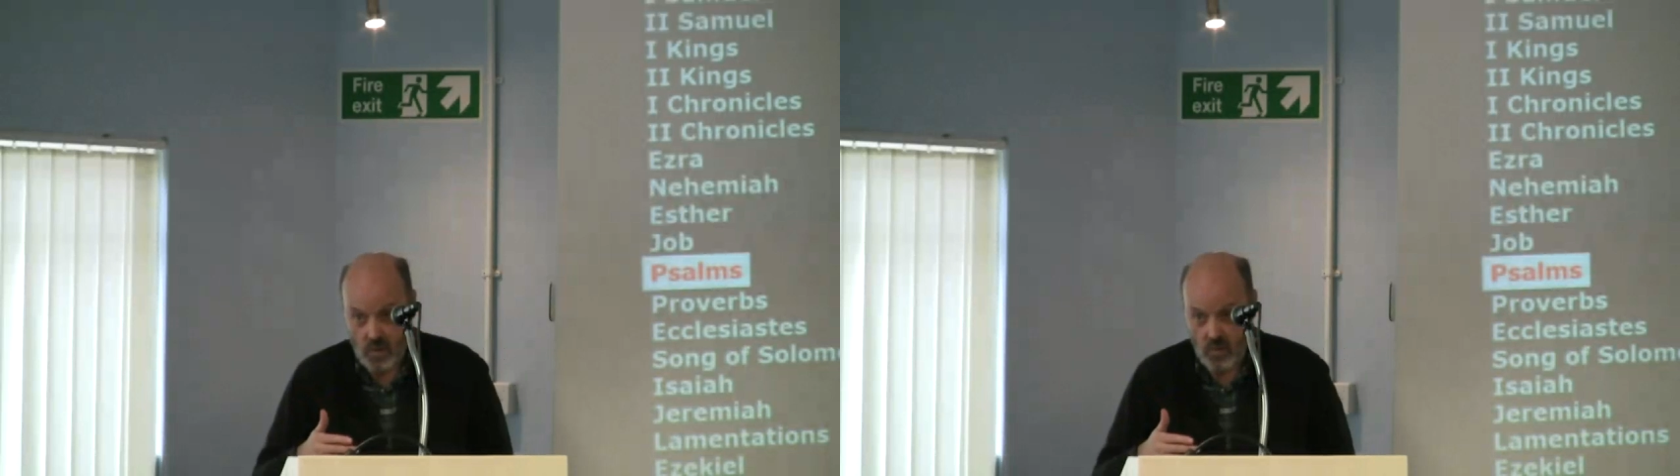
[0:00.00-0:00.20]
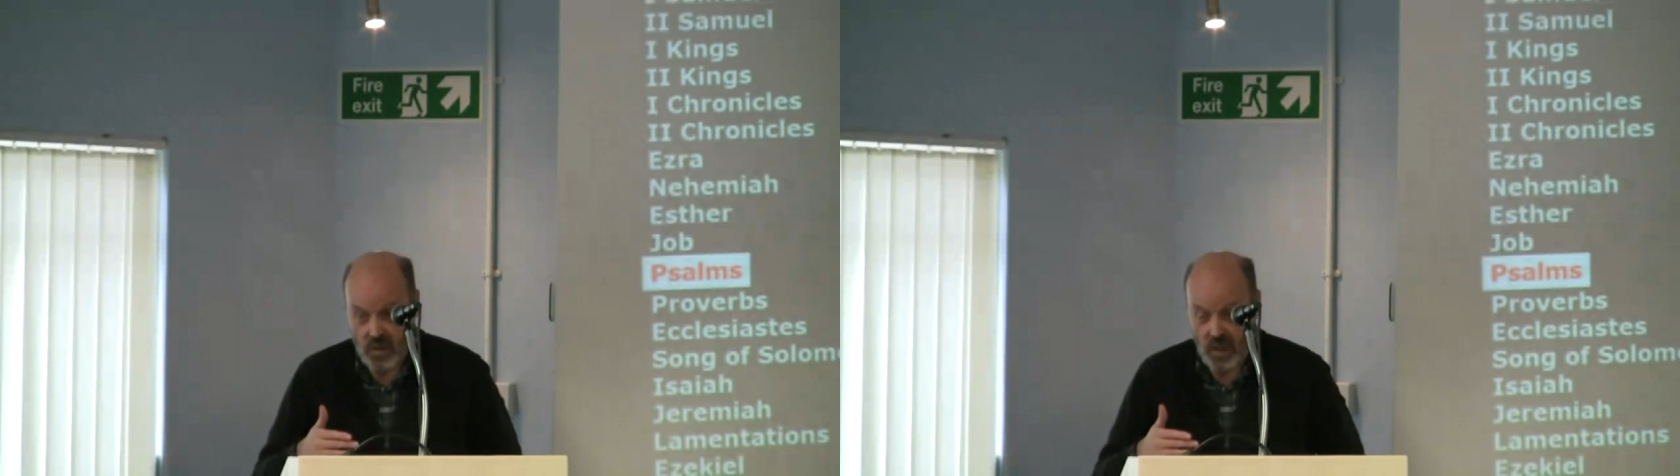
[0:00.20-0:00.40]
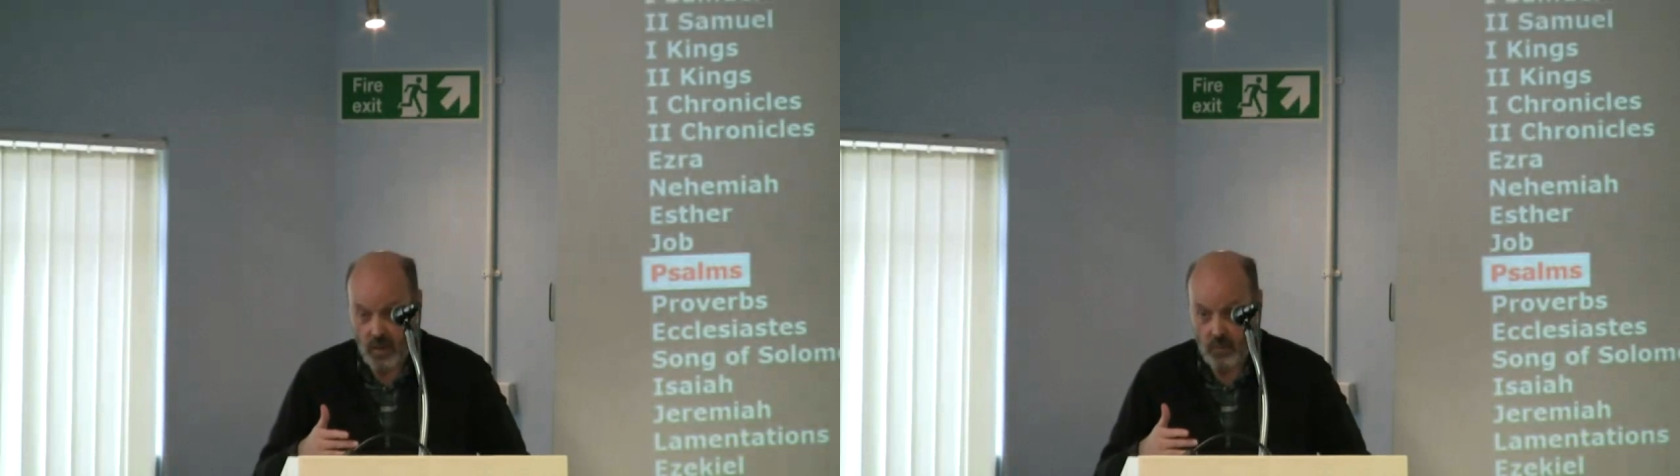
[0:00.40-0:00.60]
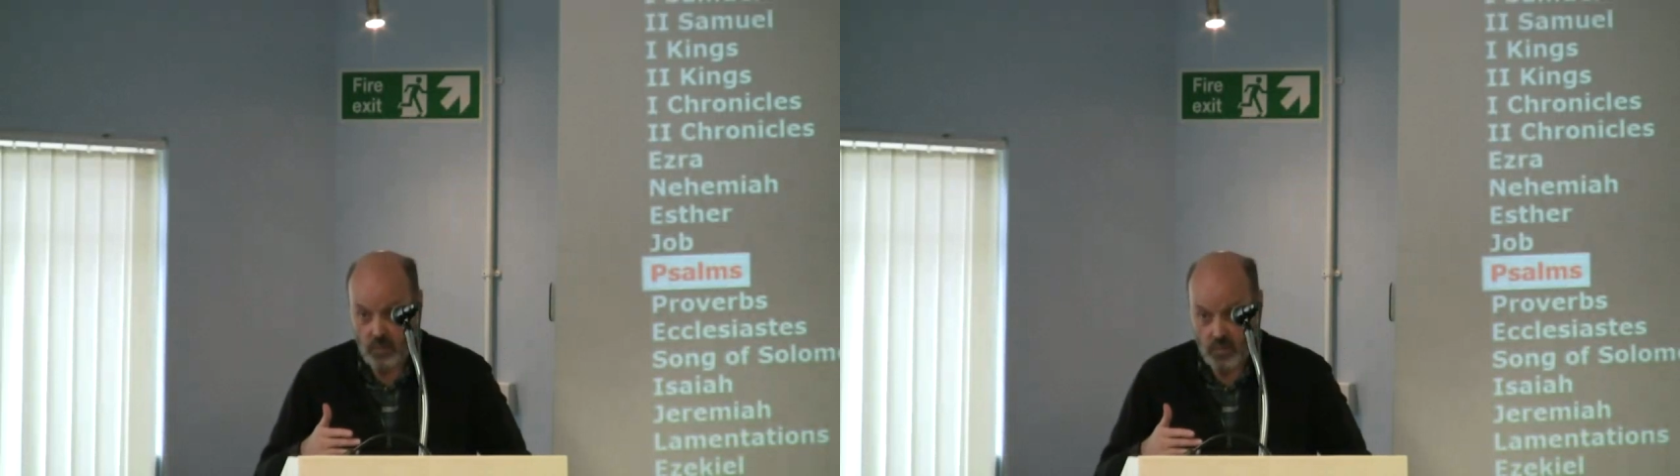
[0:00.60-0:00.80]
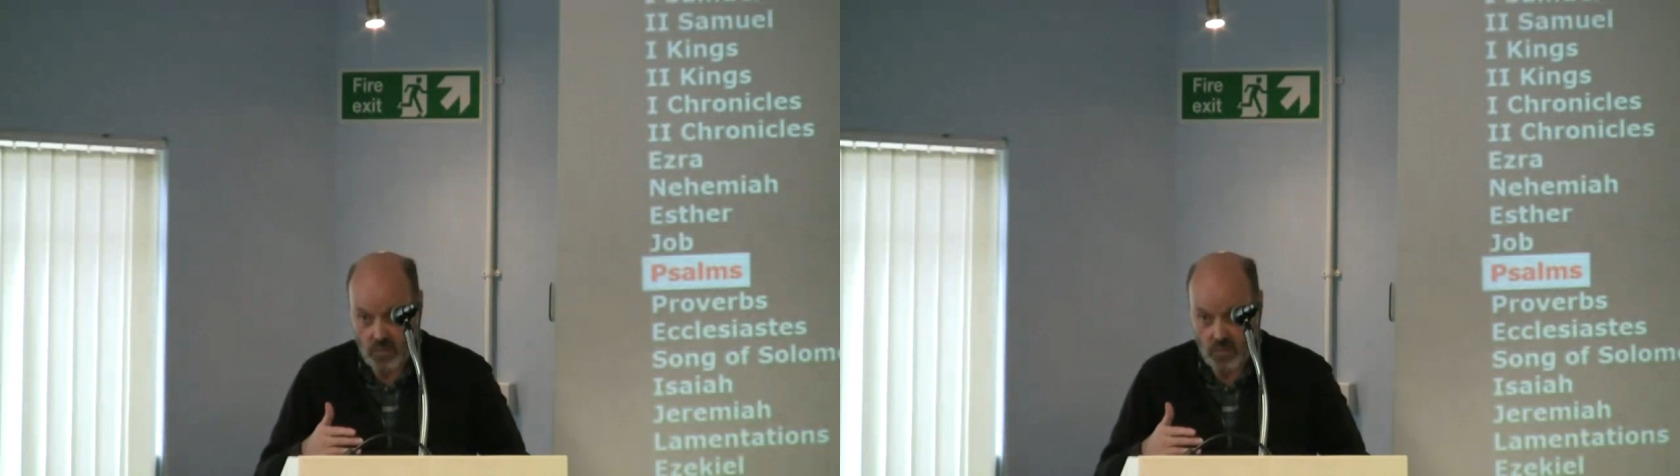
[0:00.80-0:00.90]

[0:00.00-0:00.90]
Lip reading: was I